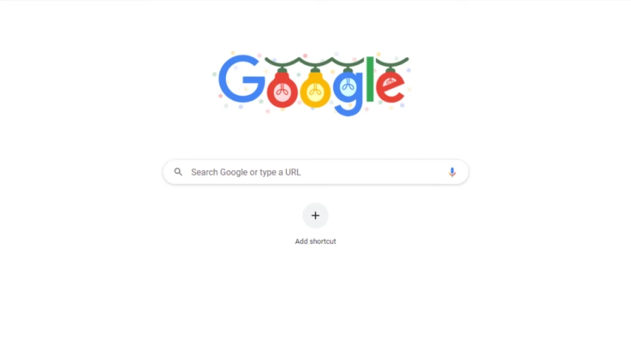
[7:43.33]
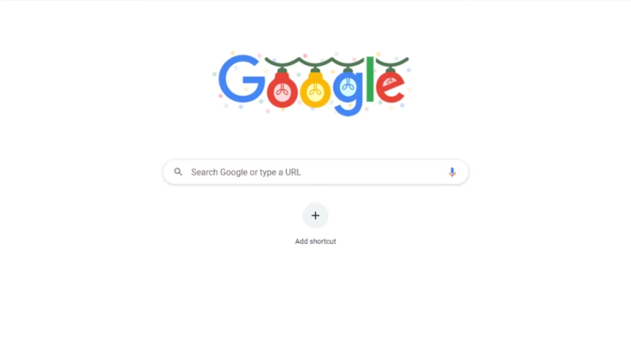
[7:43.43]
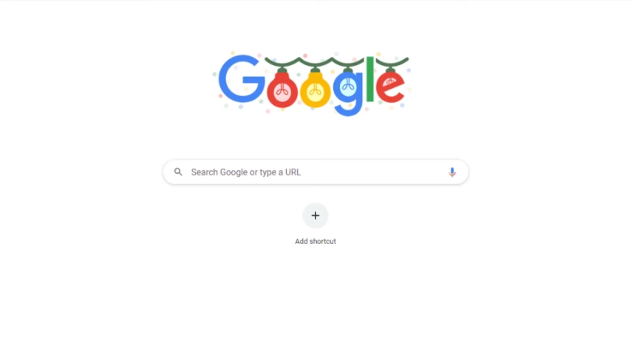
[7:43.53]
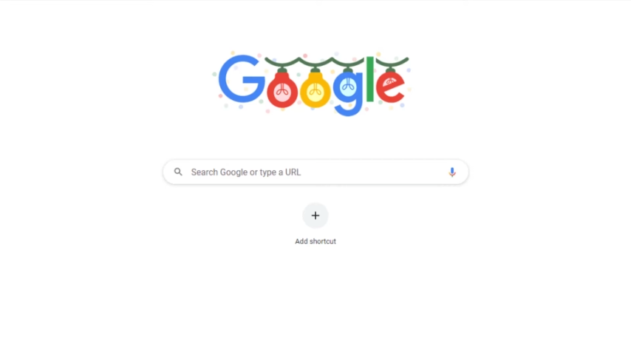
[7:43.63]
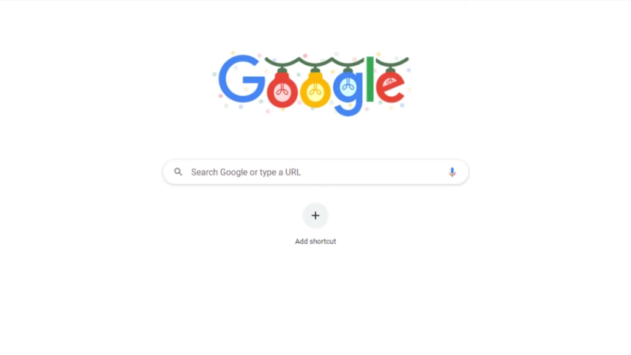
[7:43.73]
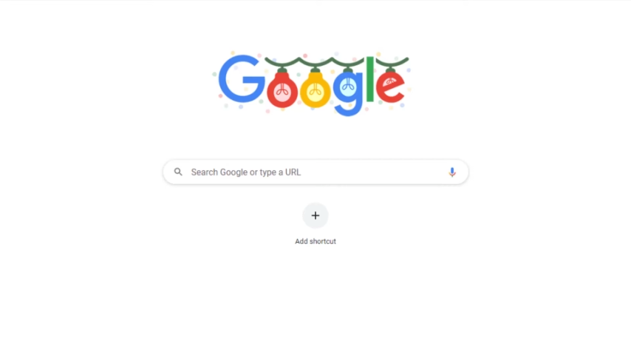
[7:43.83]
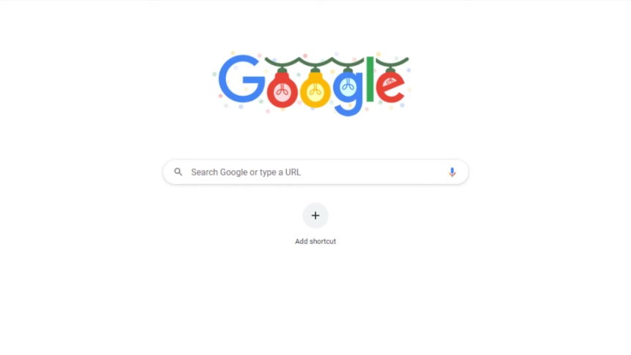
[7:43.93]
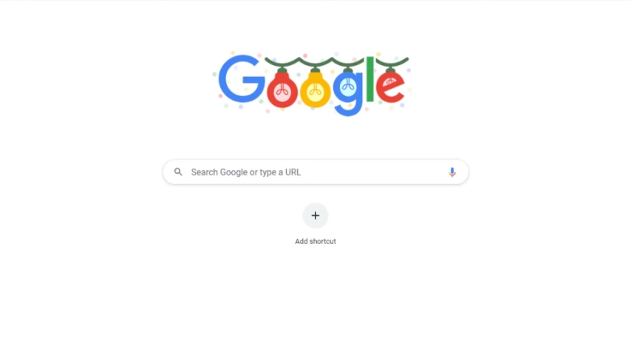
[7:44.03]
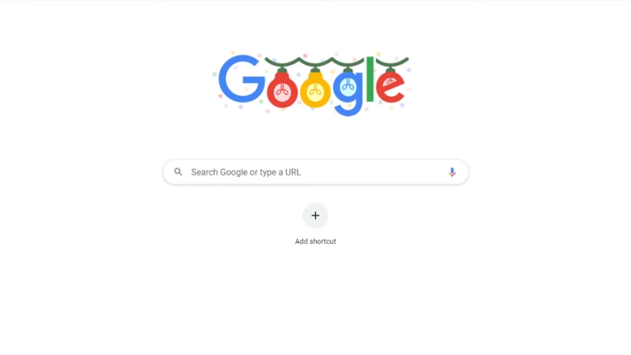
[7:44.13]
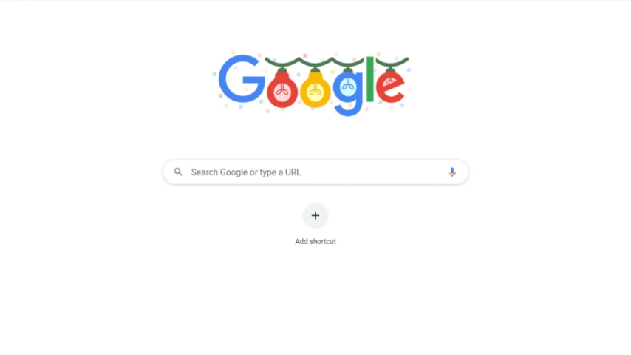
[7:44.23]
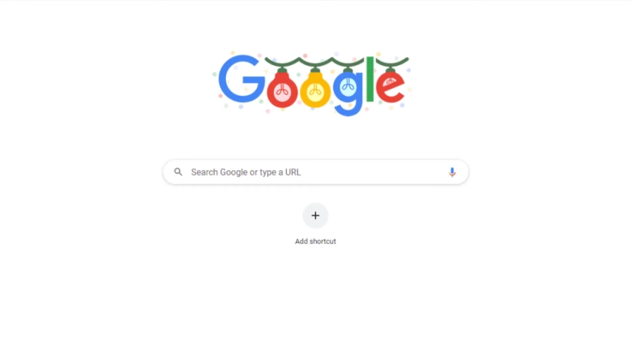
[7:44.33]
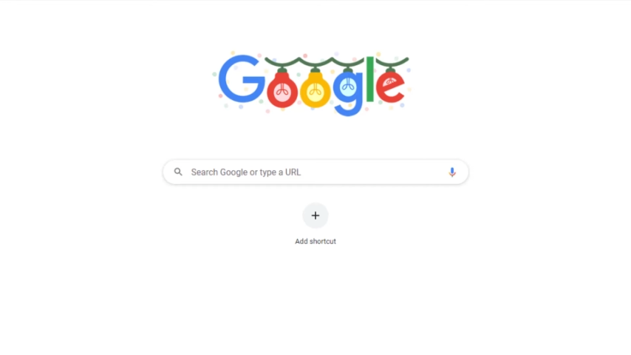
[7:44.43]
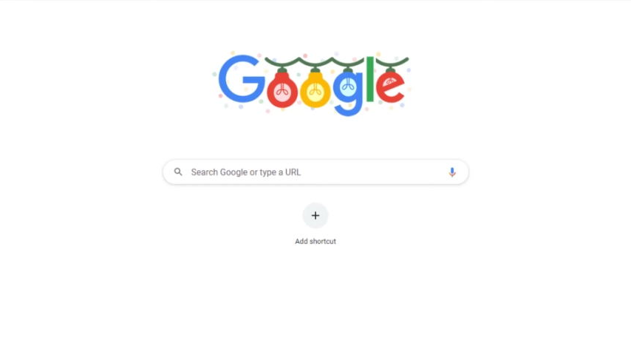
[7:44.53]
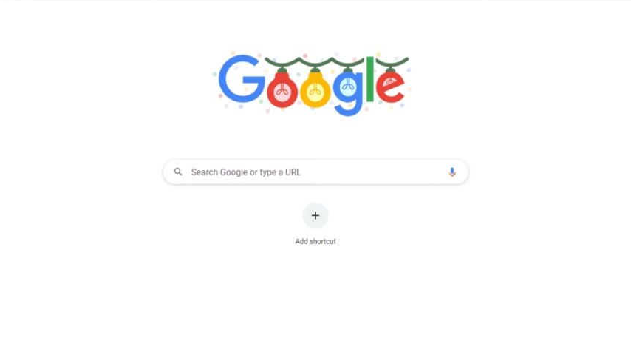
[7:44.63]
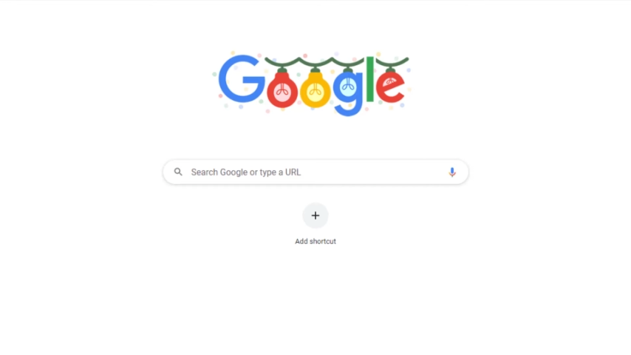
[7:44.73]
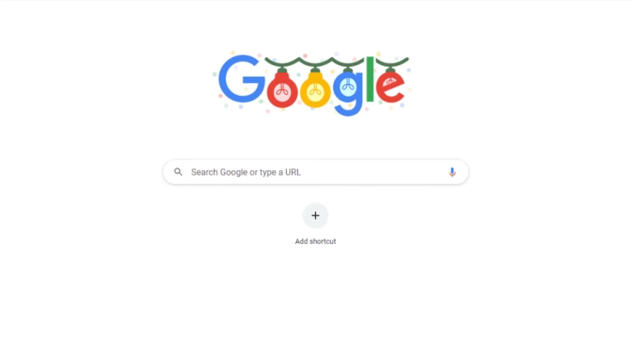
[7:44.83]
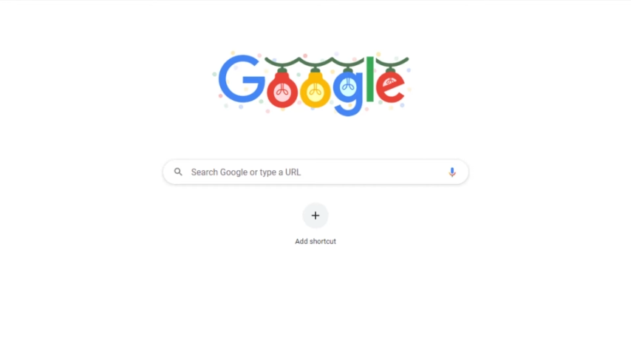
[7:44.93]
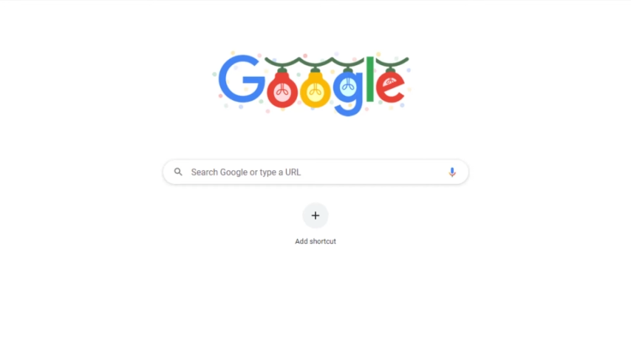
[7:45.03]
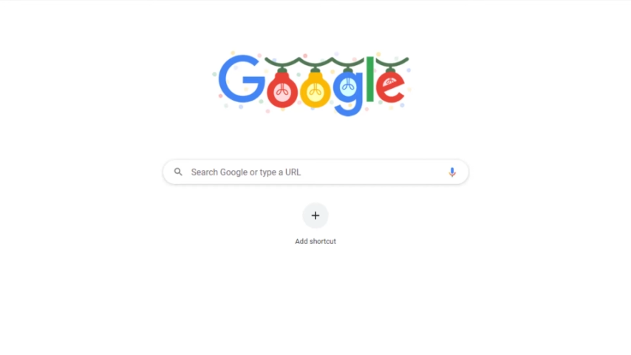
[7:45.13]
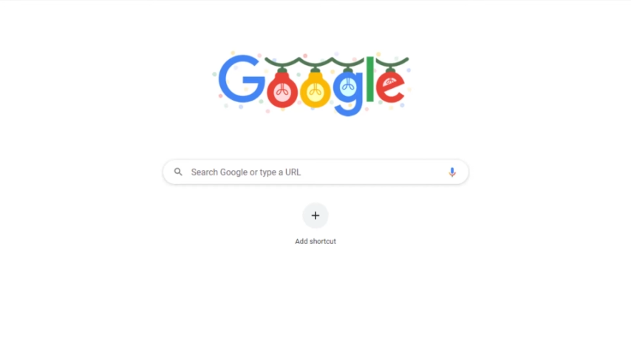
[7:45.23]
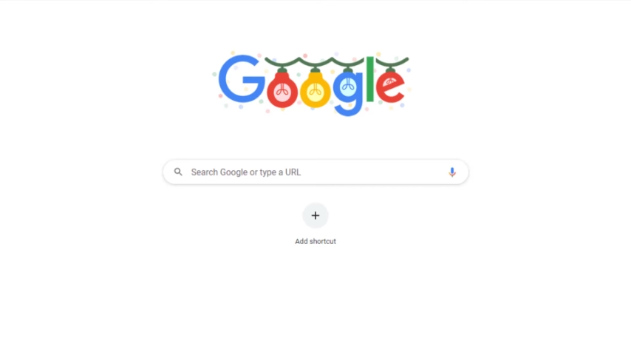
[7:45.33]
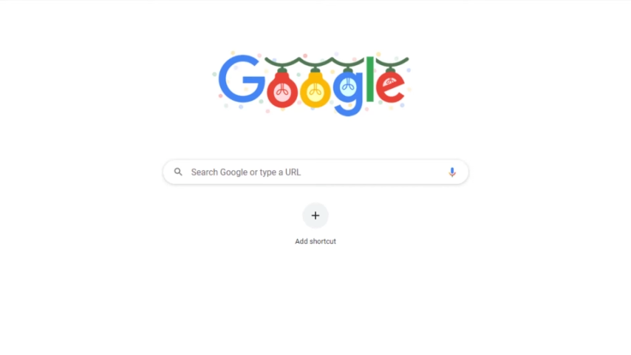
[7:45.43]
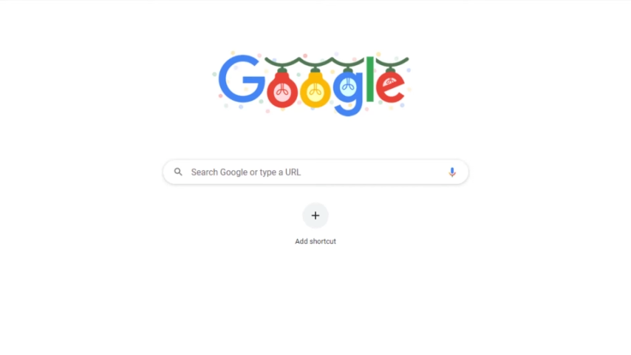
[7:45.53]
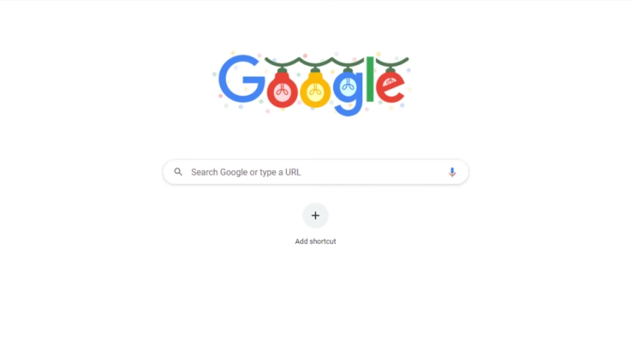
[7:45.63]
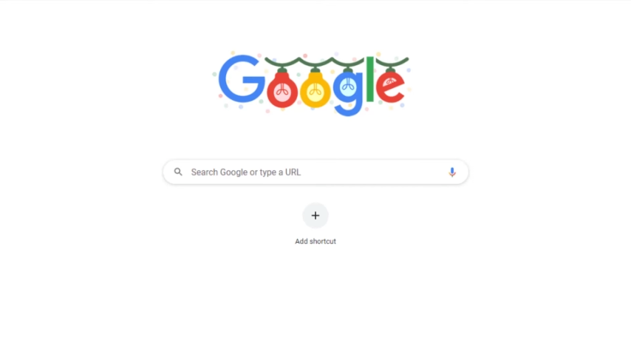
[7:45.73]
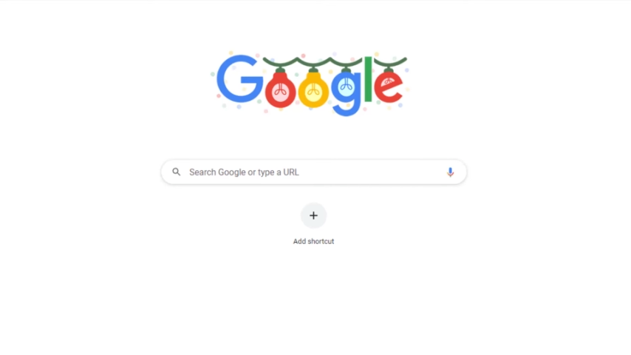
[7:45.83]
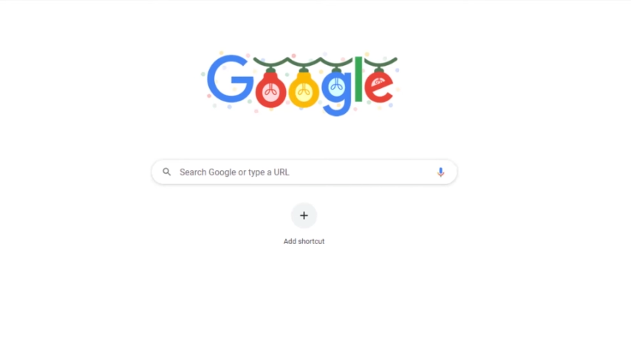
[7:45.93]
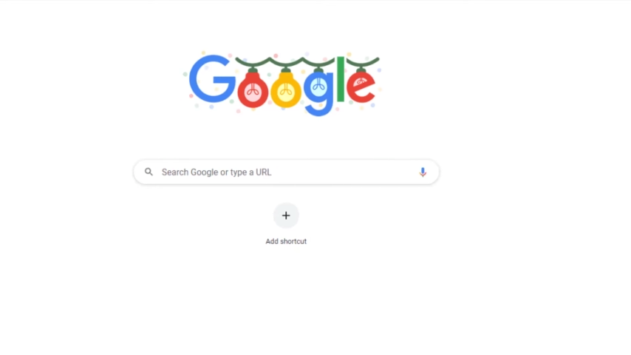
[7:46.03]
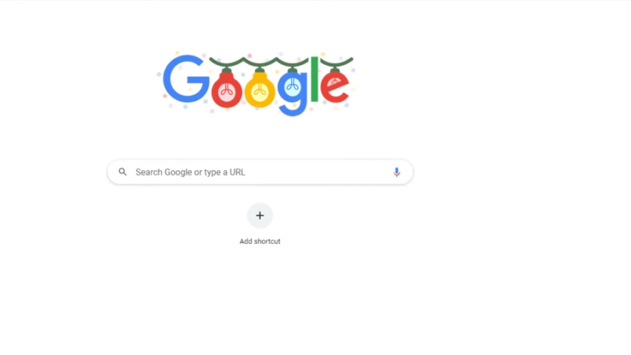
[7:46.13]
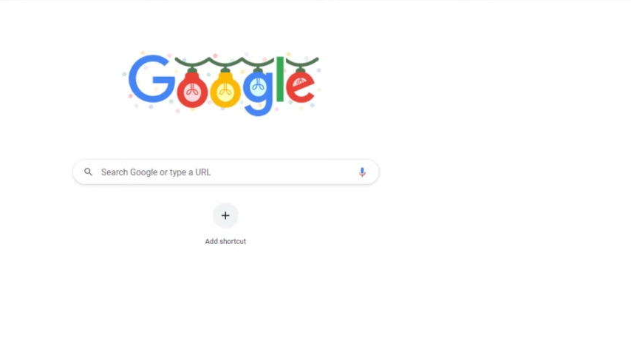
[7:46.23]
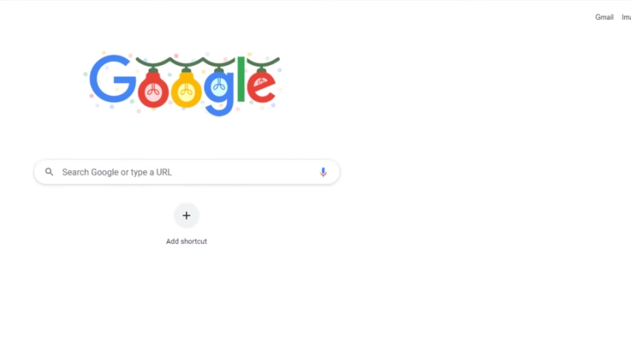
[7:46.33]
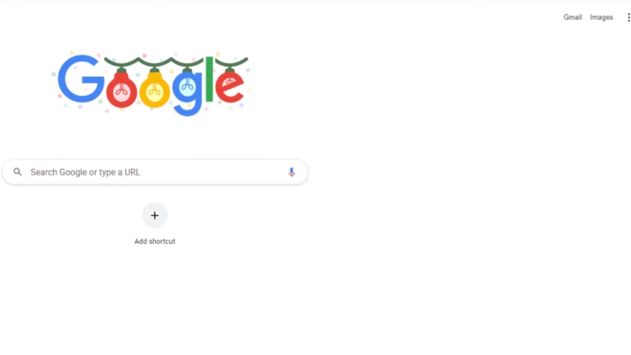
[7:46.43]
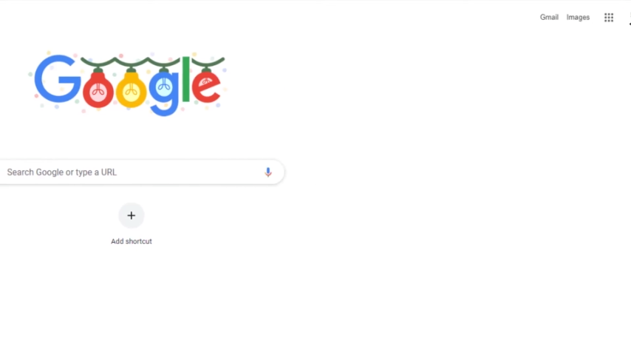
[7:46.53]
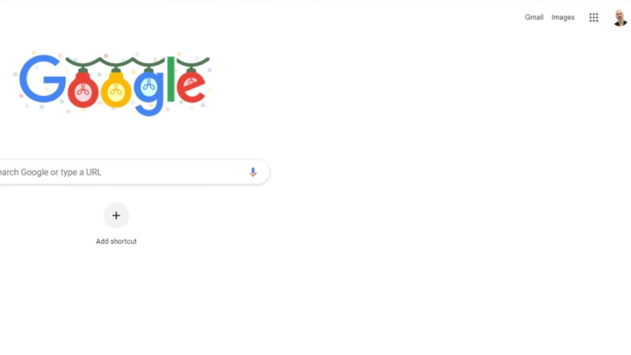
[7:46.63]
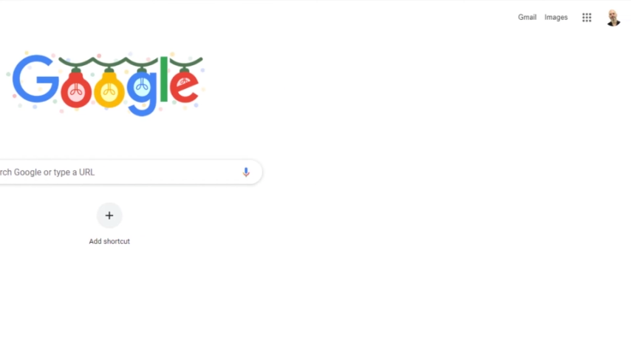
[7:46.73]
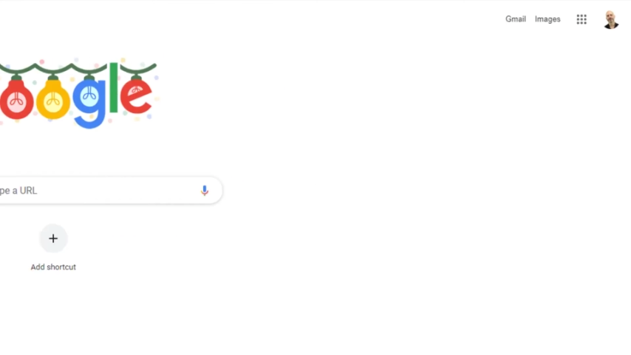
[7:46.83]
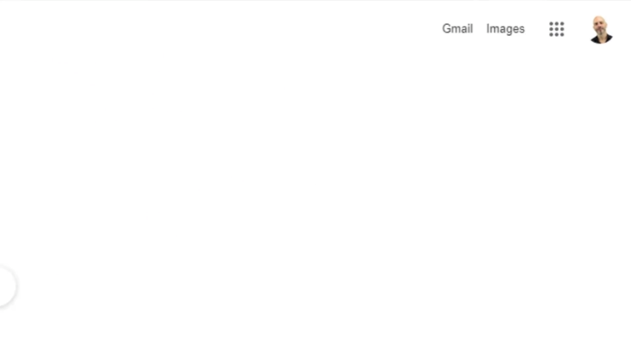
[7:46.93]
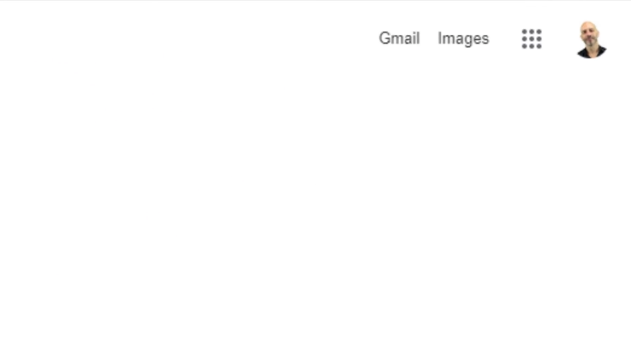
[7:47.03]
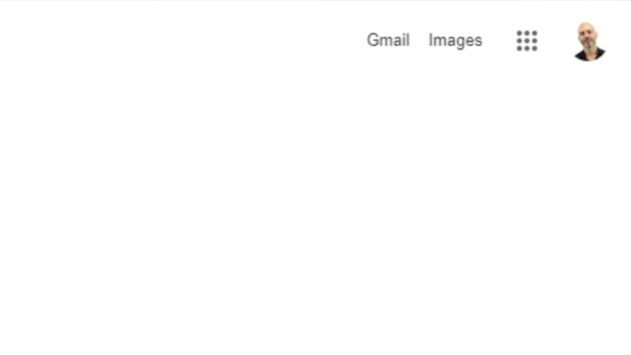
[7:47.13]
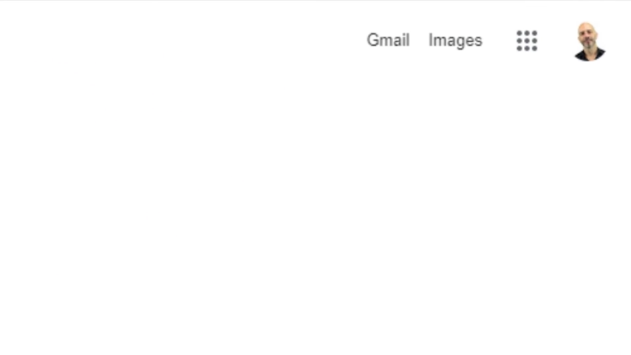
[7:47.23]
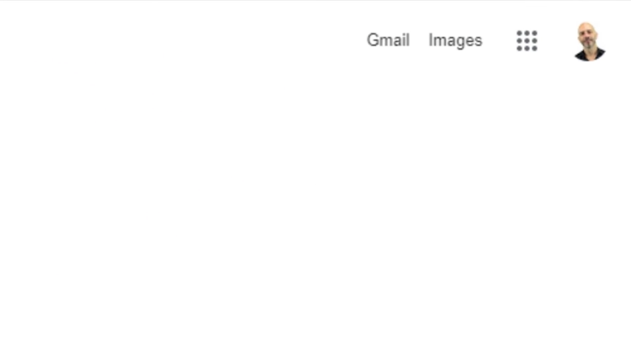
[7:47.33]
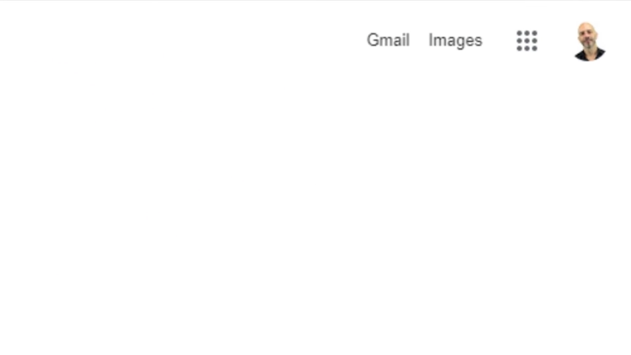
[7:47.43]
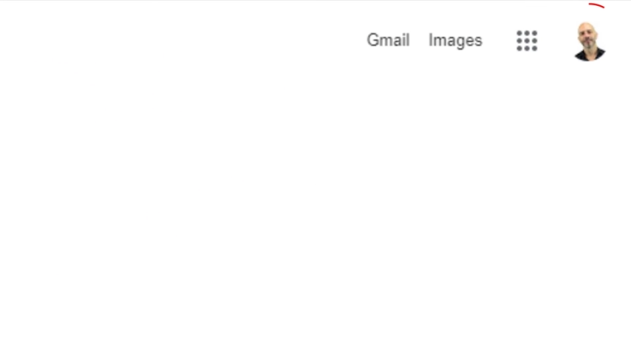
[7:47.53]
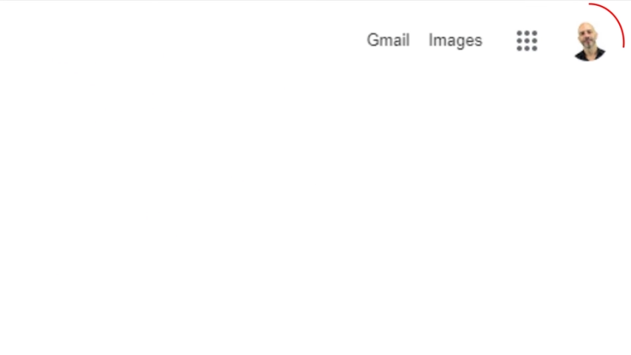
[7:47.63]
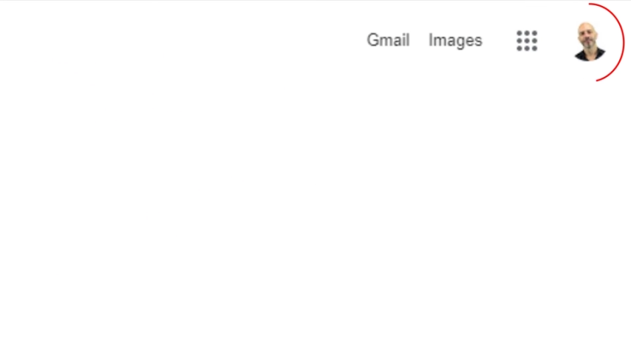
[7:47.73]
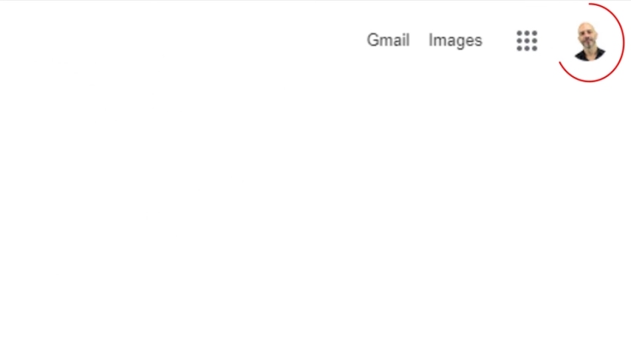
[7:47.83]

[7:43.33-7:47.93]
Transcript: (no speaker visible)